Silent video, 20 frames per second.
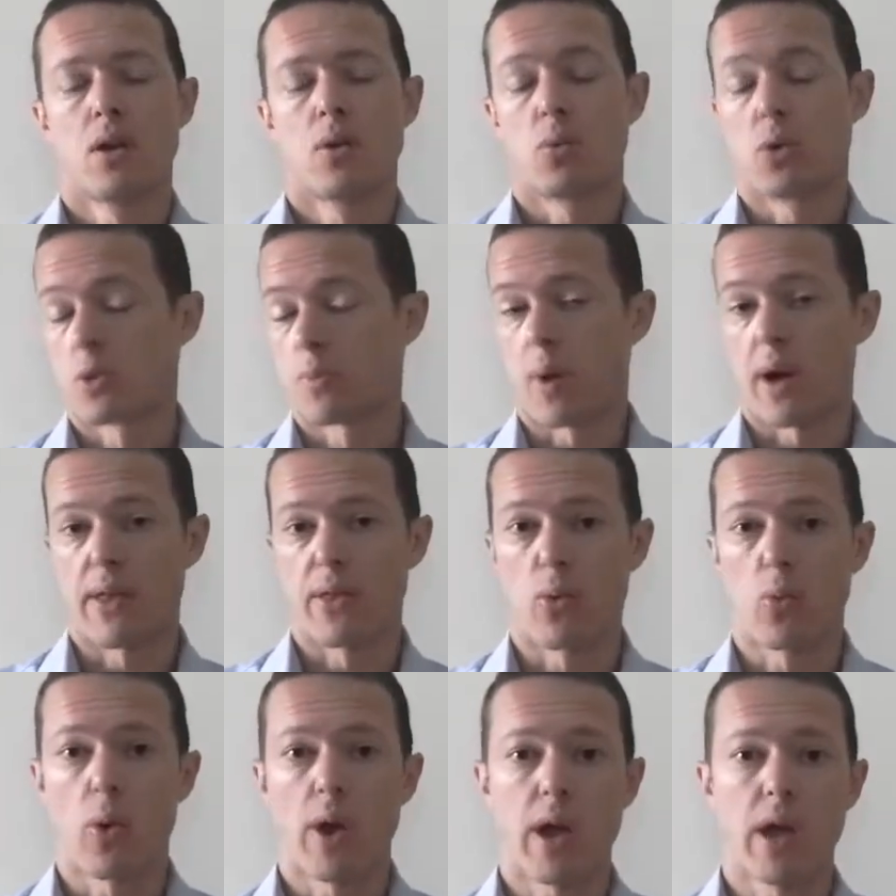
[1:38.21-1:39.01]
which by
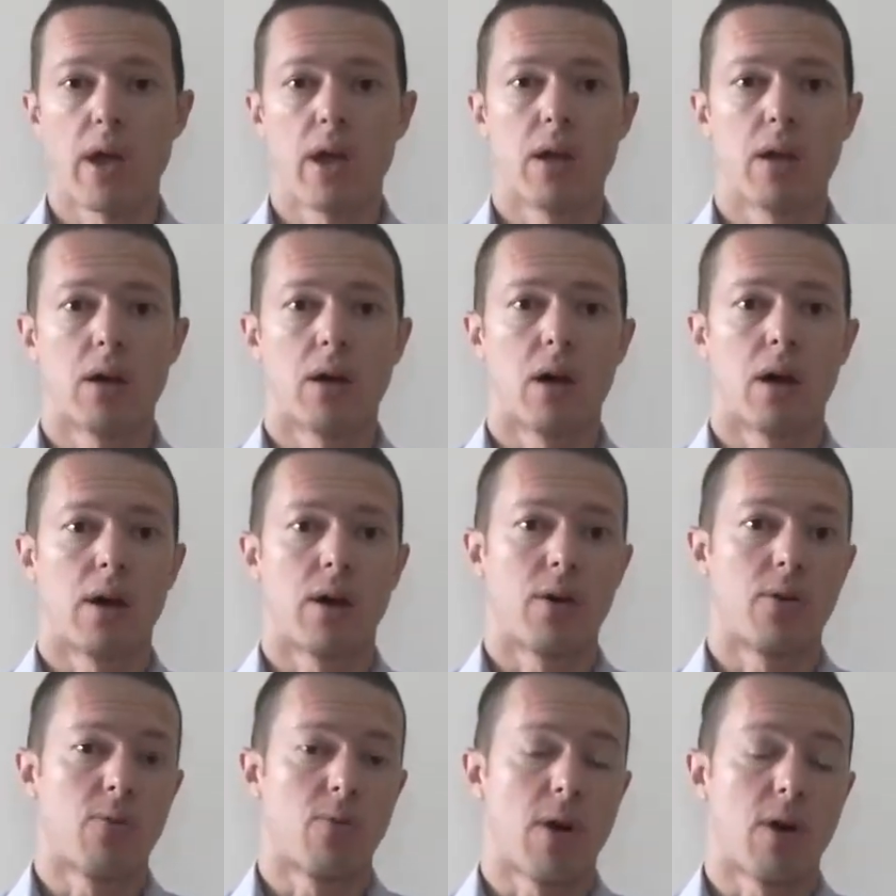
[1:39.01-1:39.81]
the way are
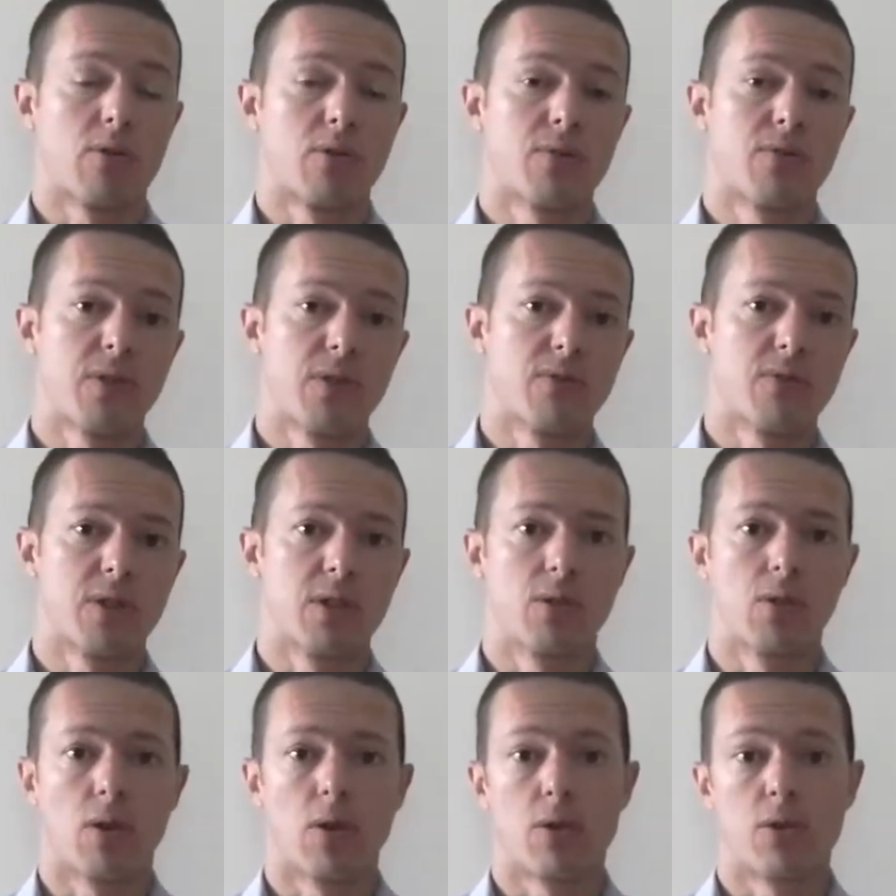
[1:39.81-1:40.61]
around
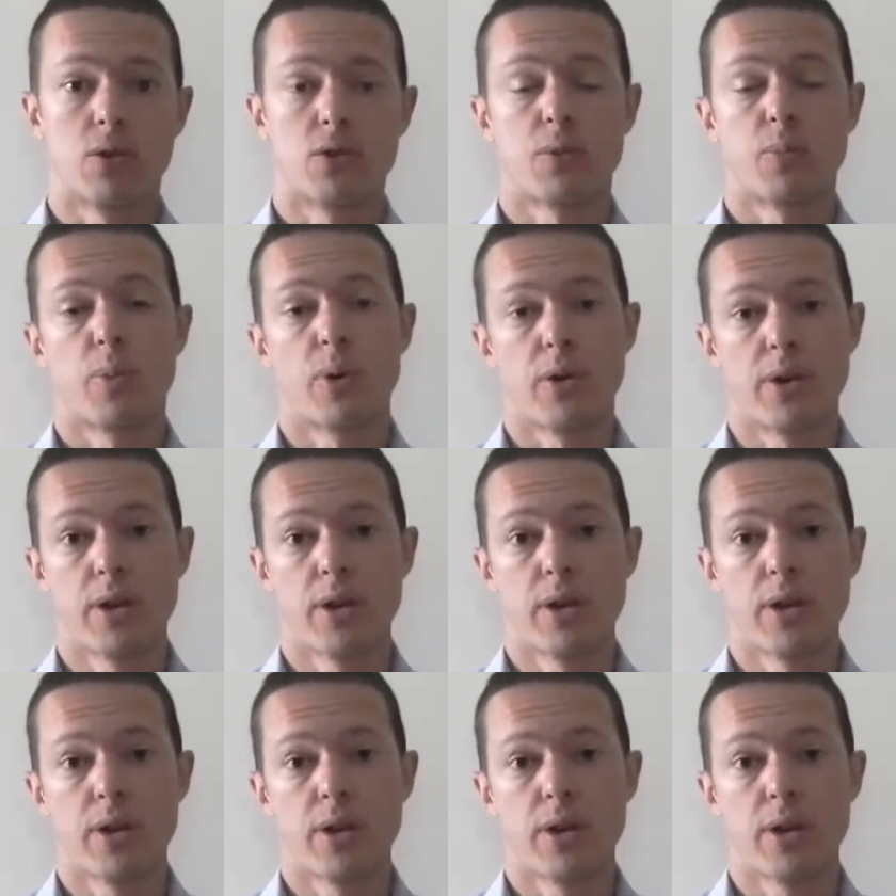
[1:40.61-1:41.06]
$50 per